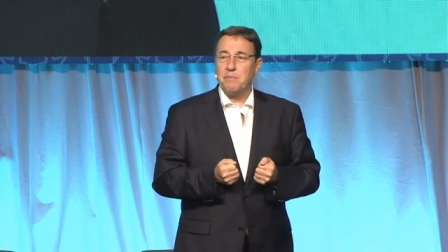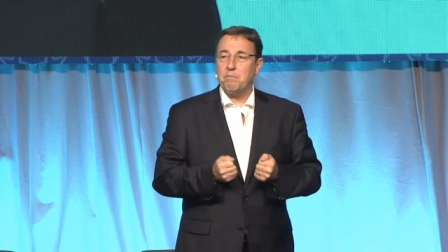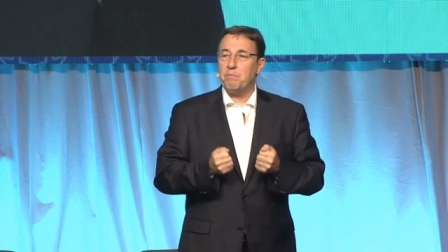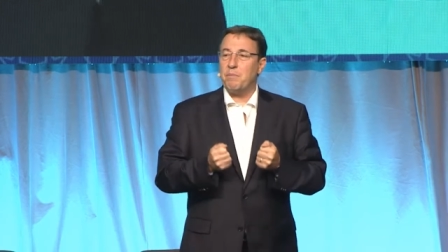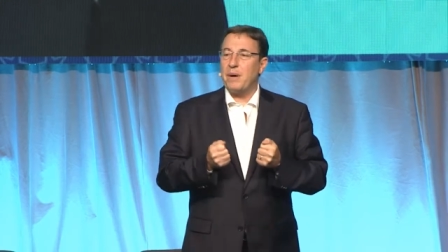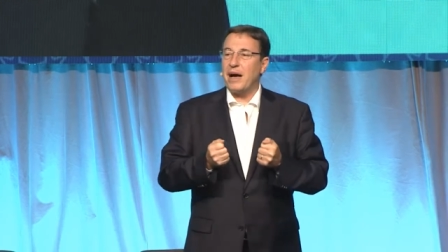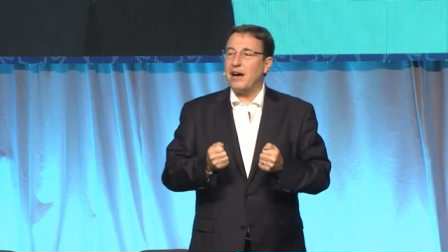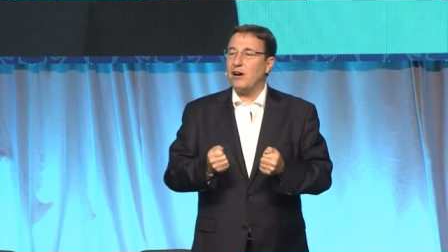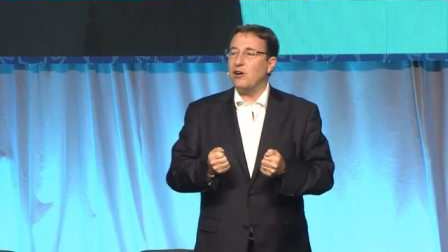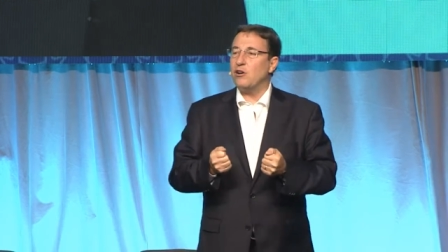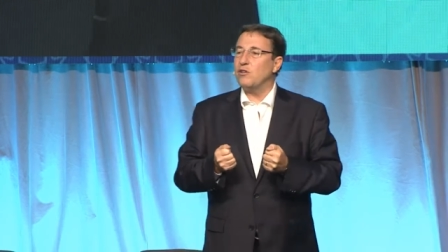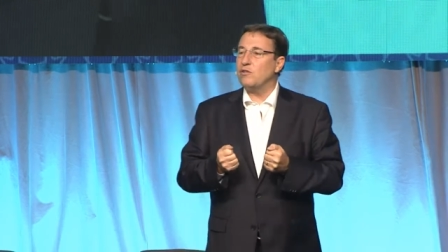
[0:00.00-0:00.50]

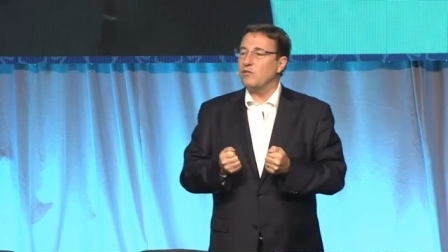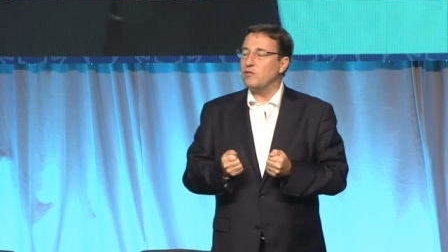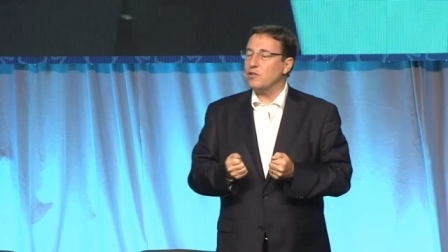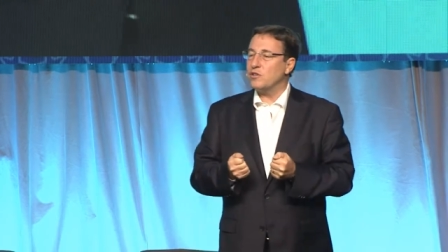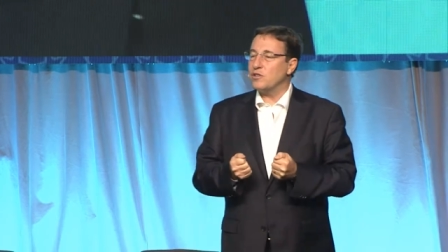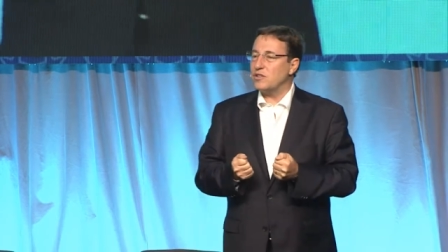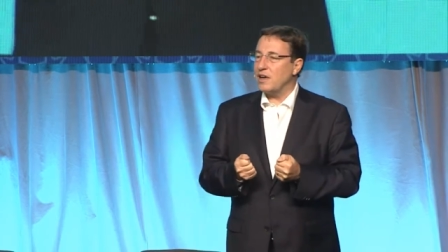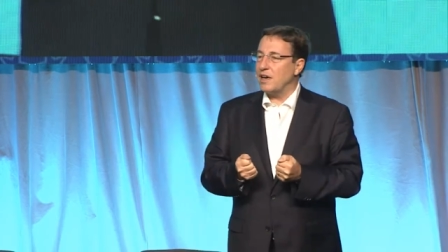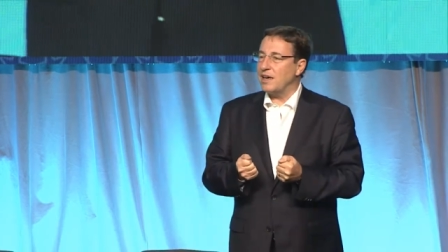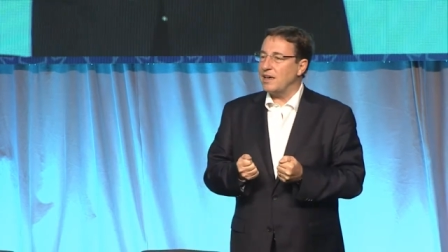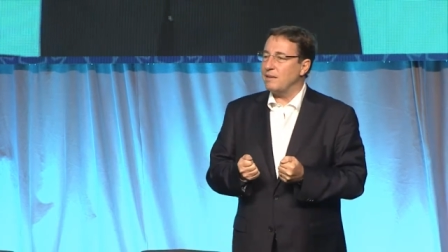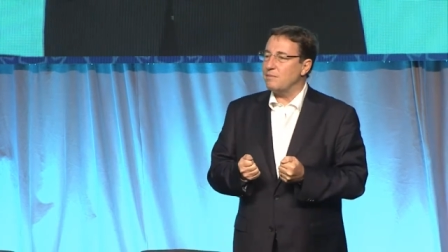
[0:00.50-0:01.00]
powerful
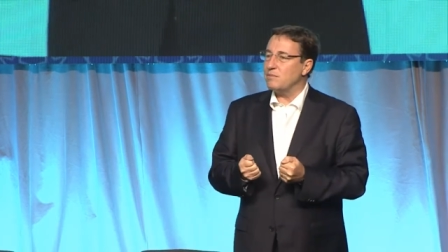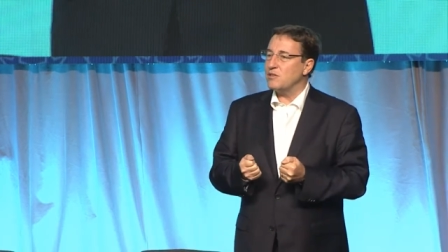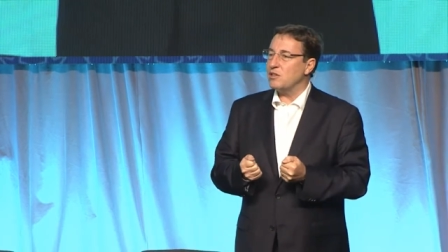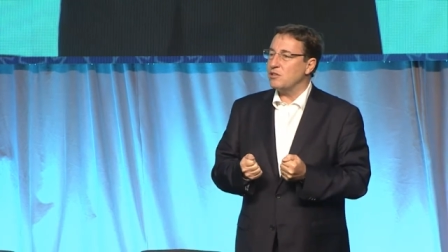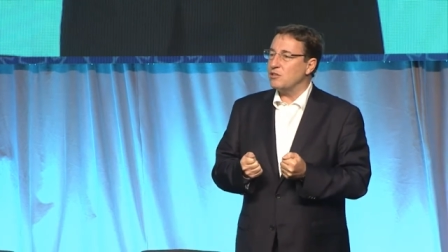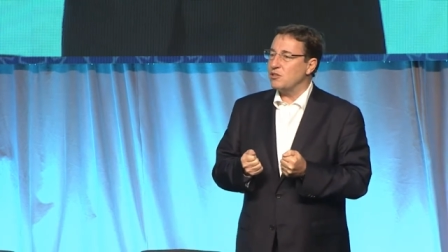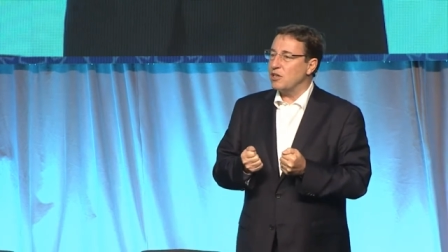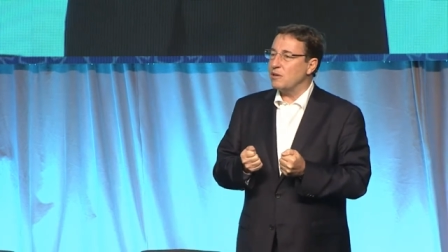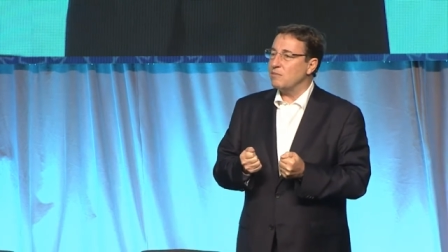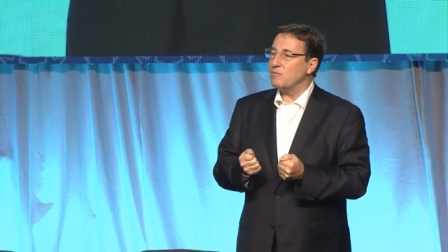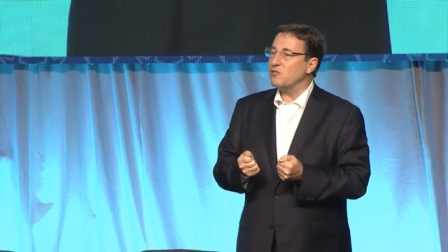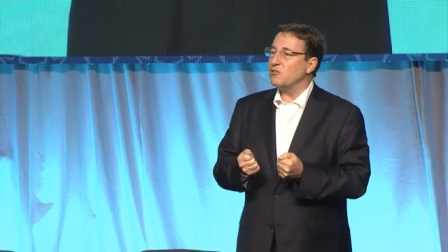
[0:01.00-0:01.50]
times in
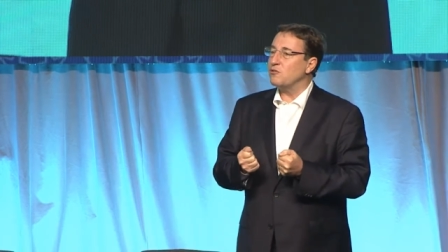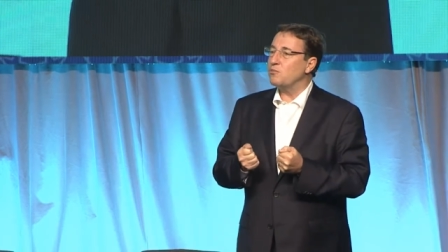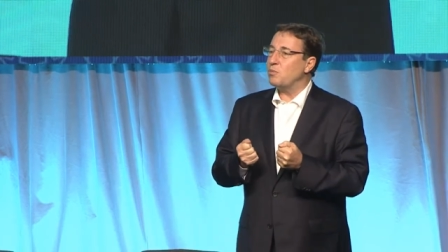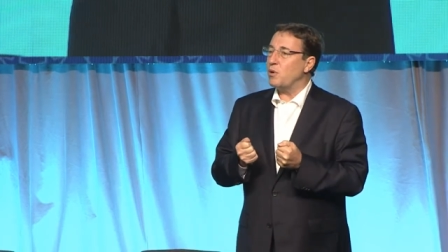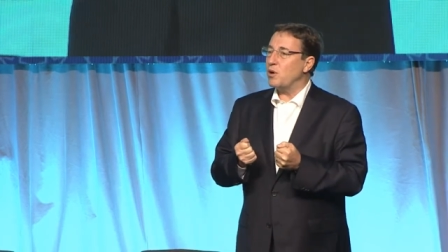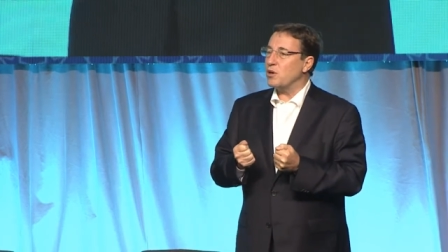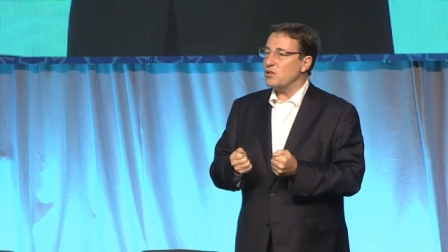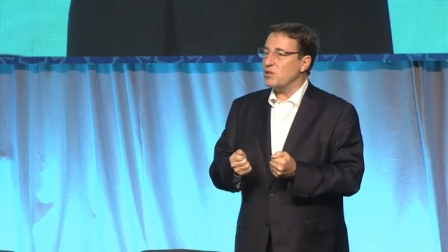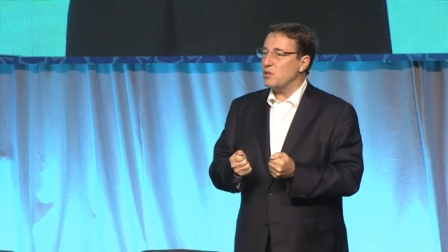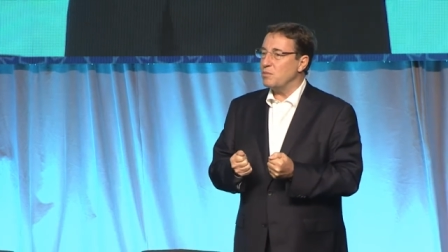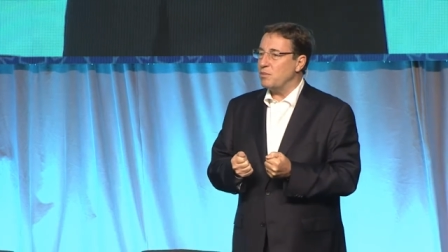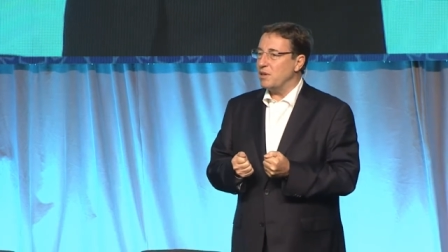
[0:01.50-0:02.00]
terms of
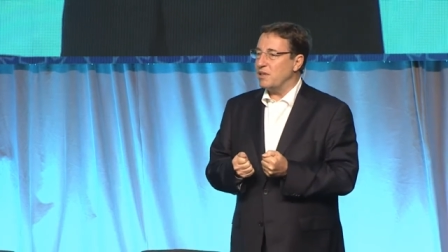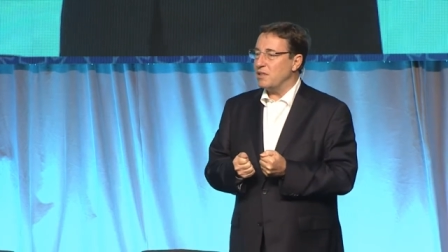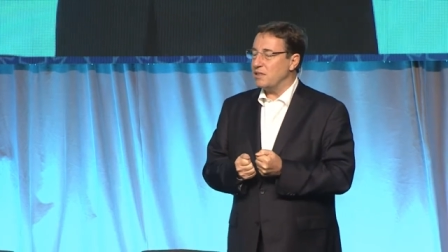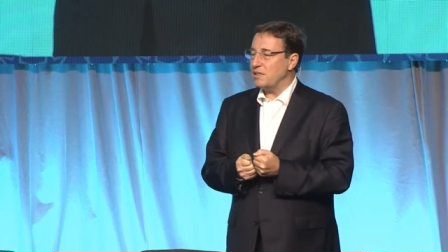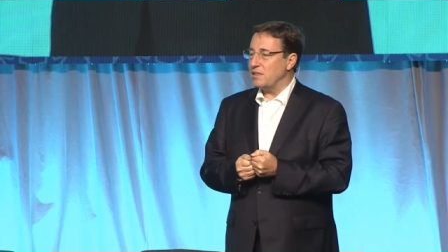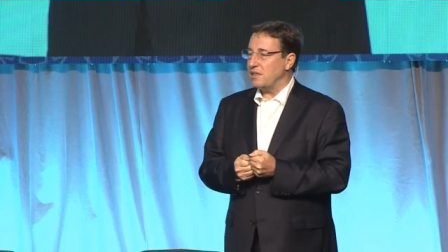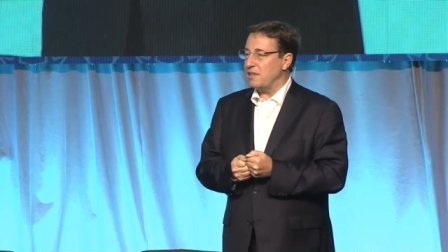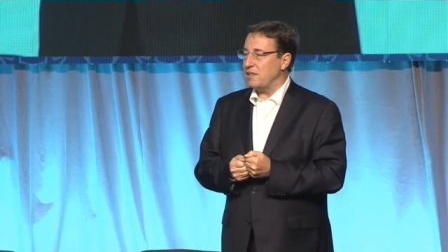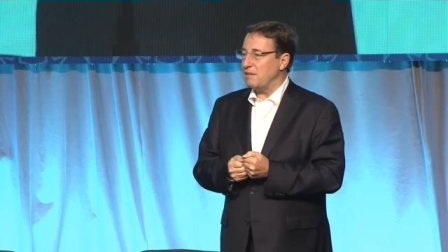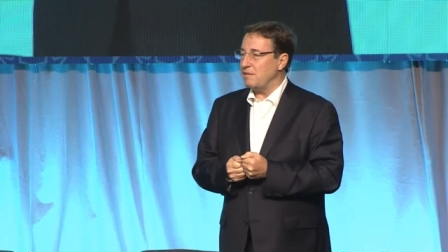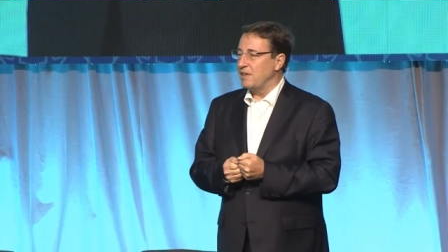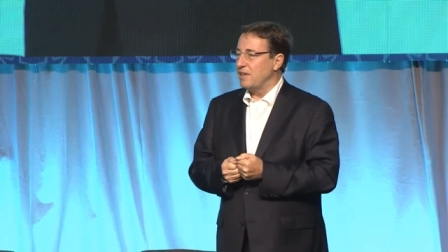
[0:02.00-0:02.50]

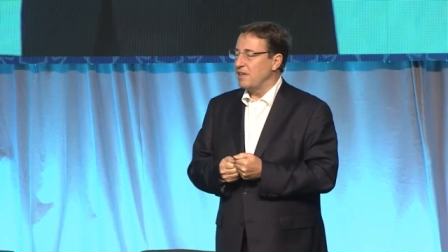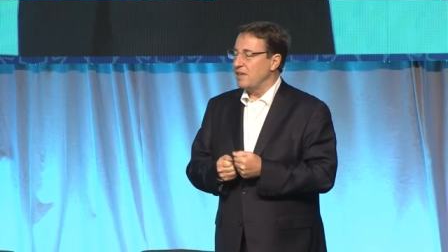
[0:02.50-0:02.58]
possibility.